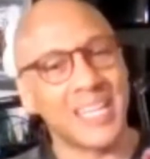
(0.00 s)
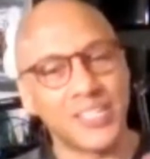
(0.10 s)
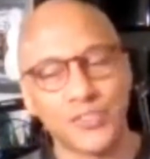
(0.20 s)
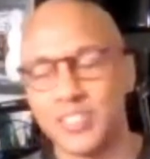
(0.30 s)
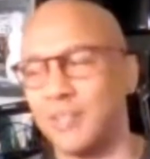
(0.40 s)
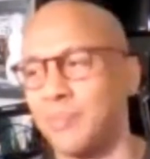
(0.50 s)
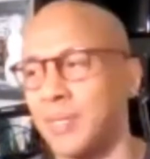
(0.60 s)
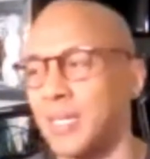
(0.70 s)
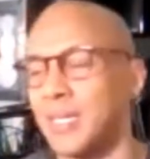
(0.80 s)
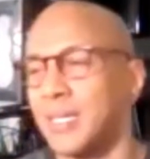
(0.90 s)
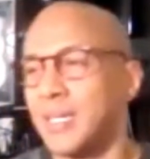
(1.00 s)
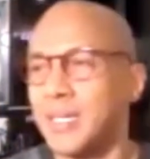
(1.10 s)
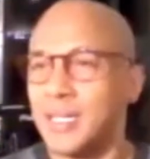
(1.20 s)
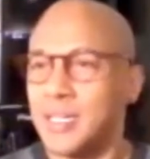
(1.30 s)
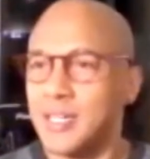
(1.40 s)
It's interesting to me
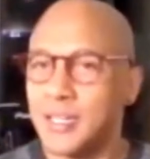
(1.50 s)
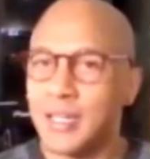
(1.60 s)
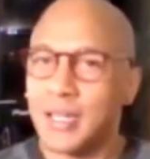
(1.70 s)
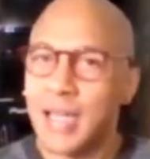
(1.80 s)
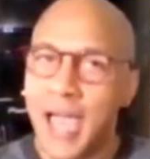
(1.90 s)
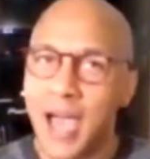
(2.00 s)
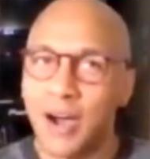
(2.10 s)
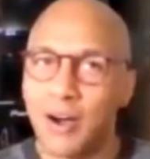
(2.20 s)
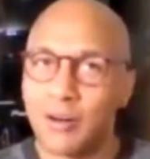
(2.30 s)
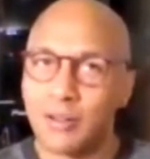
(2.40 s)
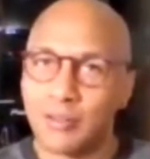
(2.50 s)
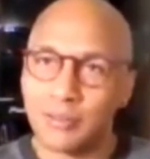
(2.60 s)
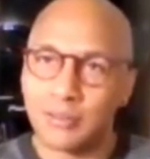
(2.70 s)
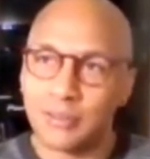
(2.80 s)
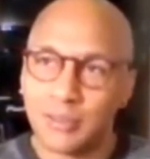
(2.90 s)

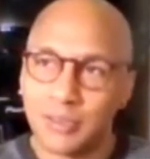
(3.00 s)
how